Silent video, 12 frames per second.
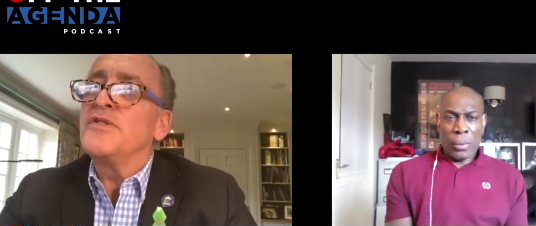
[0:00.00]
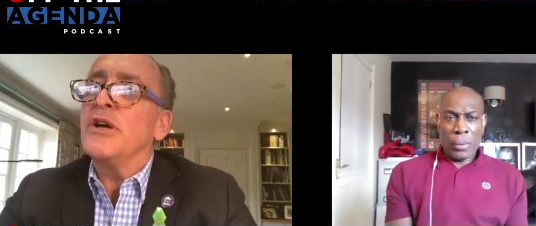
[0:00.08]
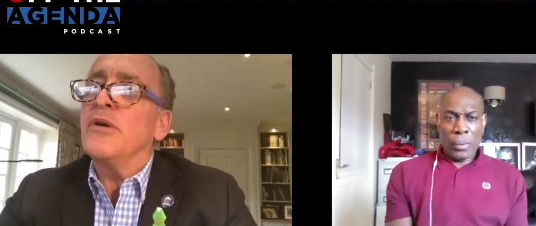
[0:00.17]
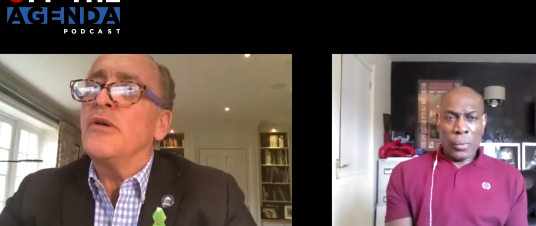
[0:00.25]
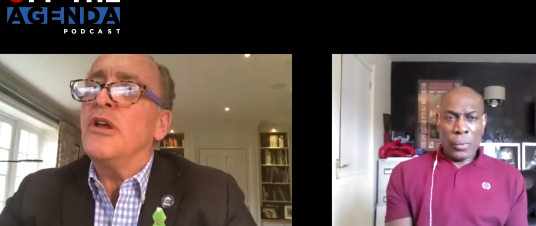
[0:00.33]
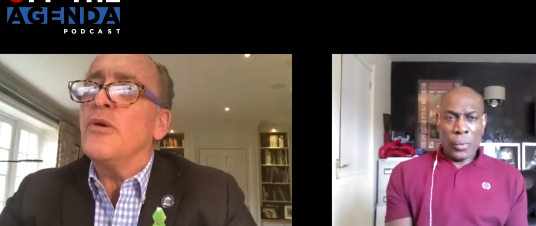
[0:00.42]

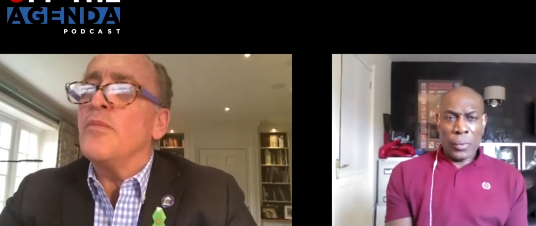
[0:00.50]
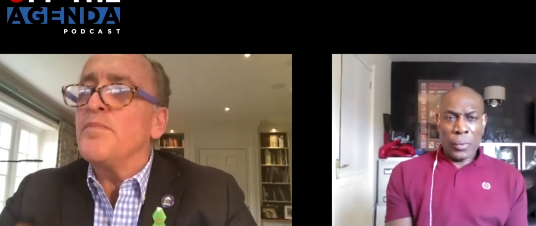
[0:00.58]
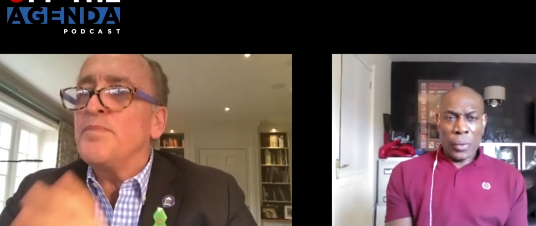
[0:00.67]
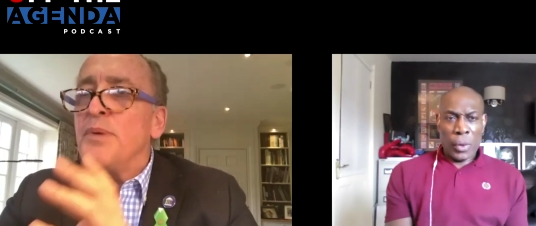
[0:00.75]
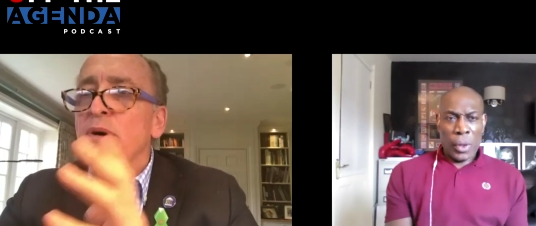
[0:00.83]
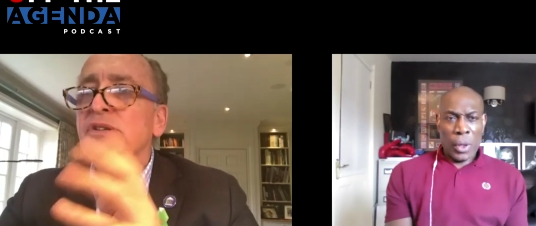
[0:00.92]
Speaker 1: to your
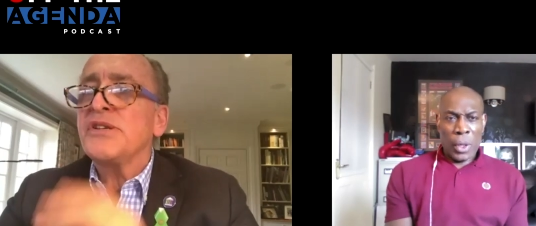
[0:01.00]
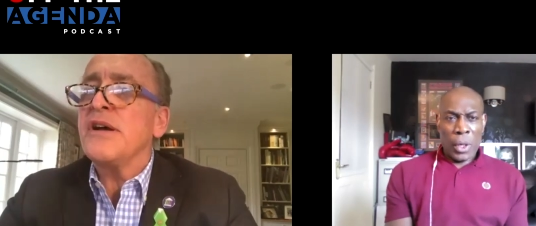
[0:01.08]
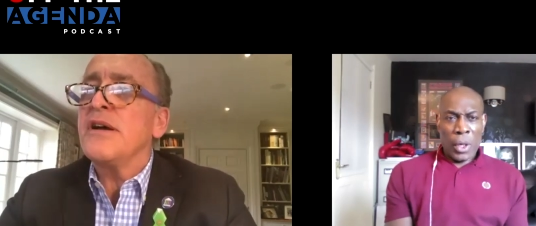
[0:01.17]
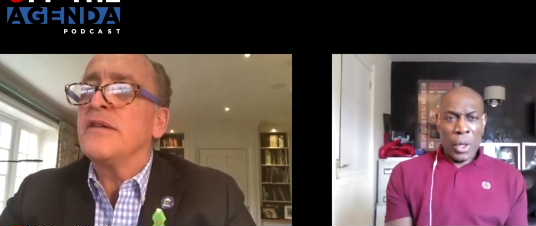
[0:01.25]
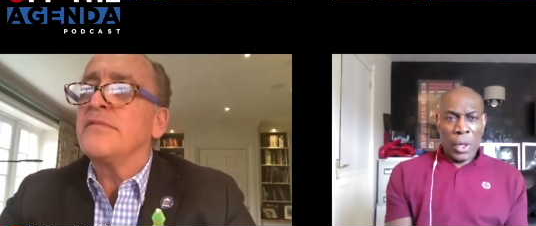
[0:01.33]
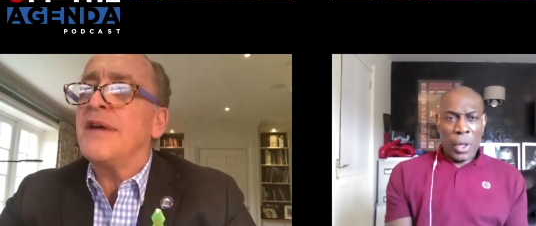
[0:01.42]

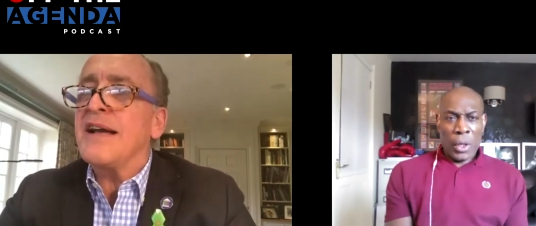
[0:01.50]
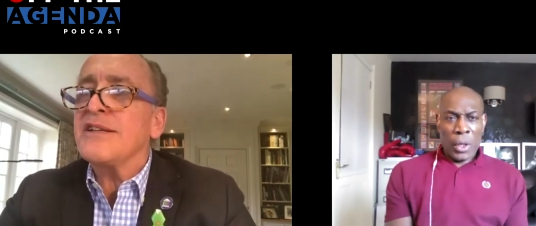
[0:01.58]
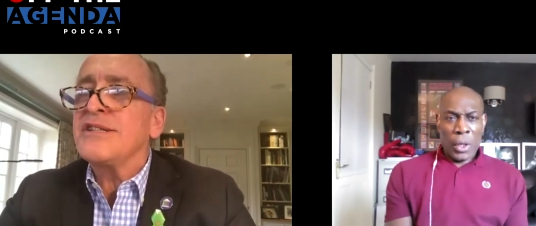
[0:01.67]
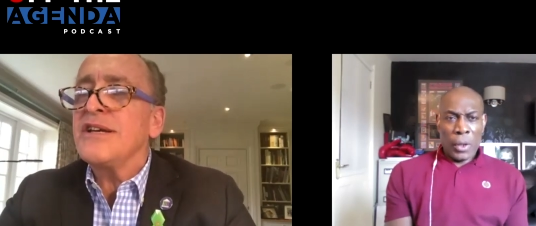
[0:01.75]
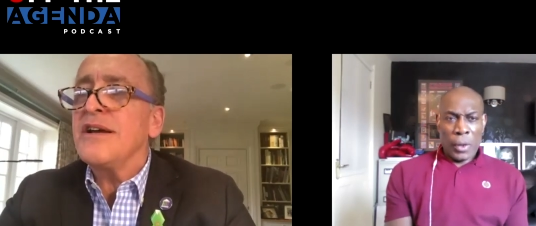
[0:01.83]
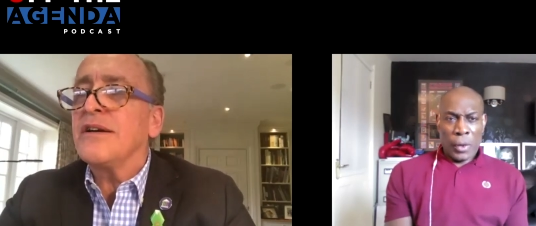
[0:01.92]
boxer,
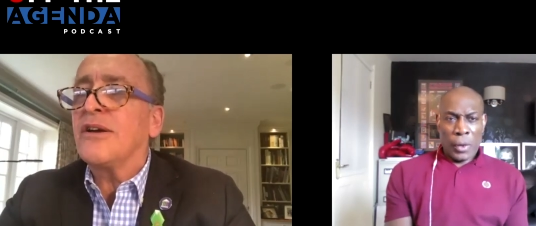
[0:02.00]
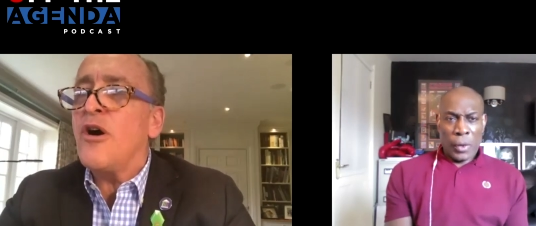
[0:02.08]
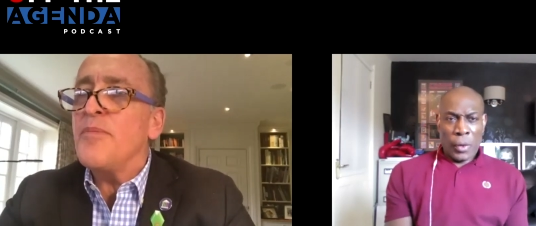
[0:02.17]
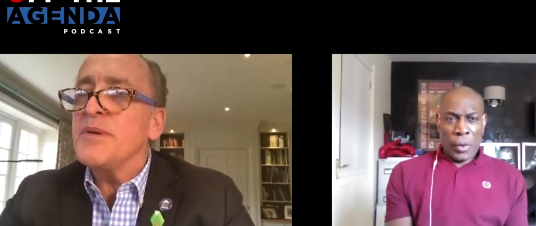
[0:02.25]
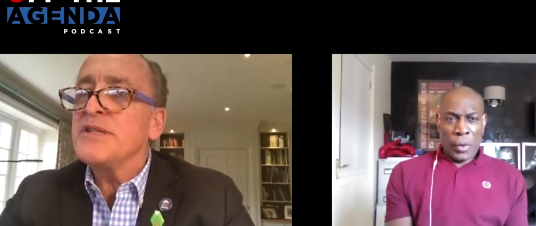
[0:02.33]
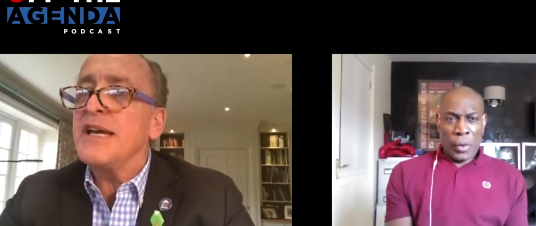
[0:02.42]
actor,
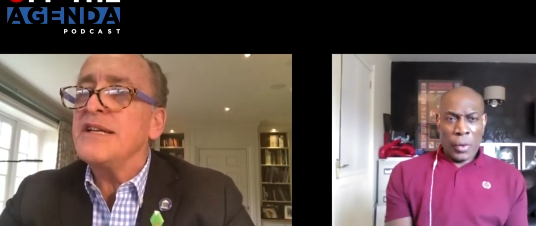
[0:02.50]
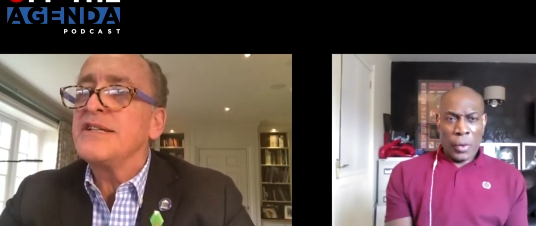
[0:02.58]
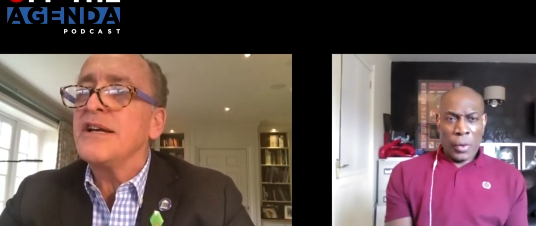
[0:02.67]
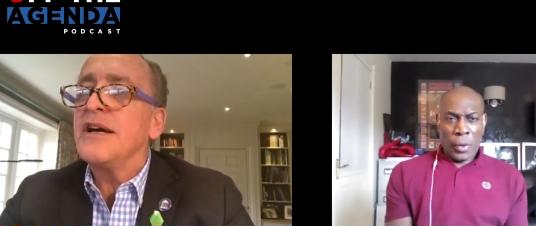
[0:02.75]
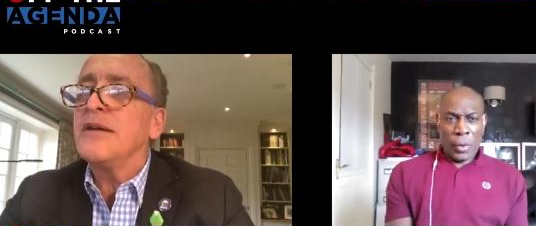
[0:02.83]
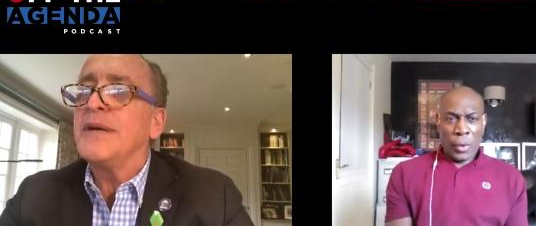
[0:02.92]

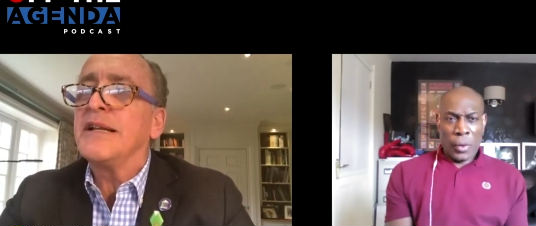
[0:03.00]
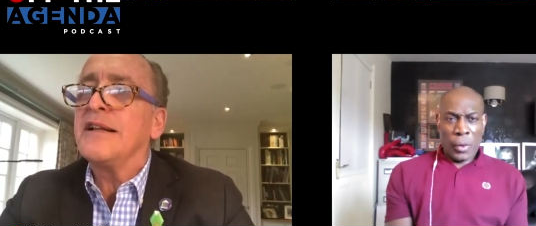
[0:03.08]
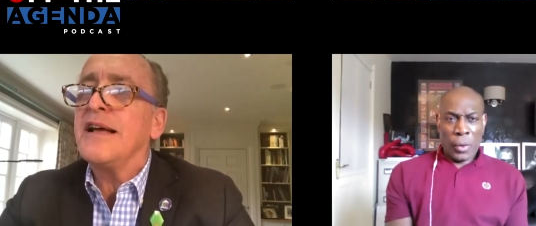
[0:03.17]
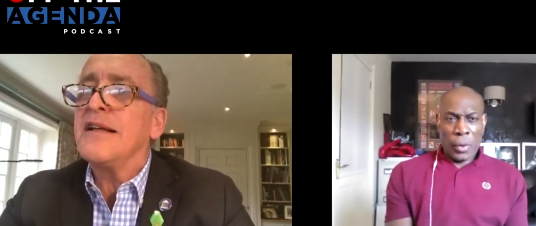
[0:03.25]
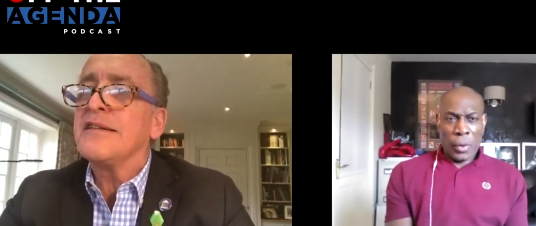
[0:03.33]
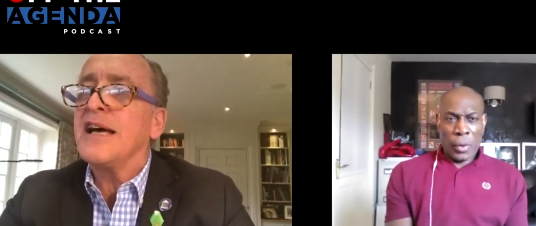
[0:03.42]
commentator,
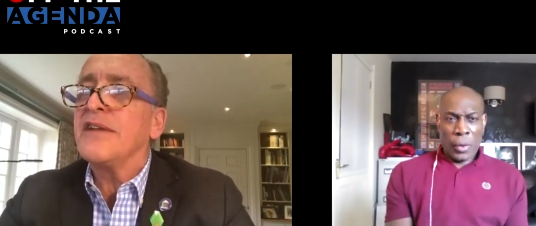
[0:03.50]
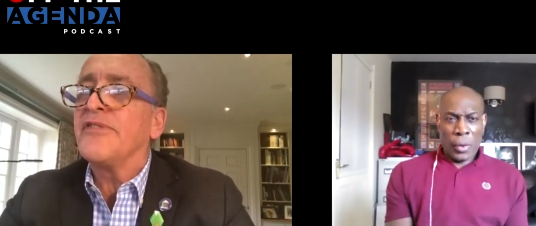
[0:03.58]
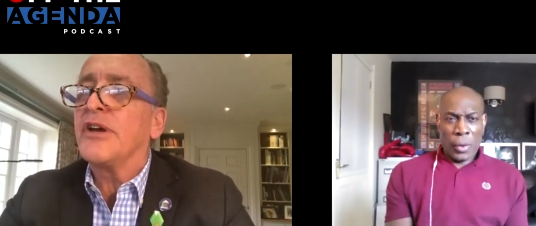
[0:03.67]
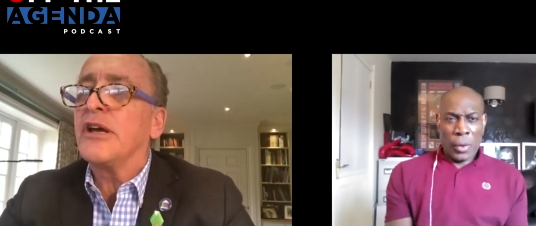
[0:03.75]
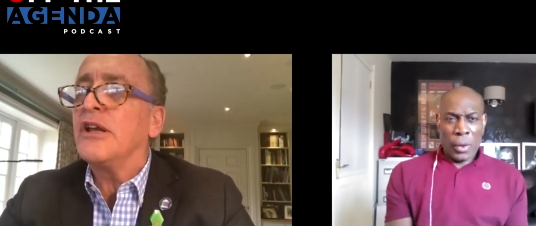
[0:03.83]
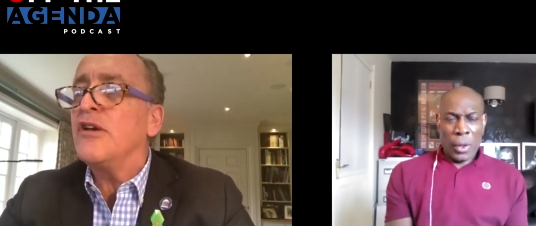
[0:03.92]
mental health advocate?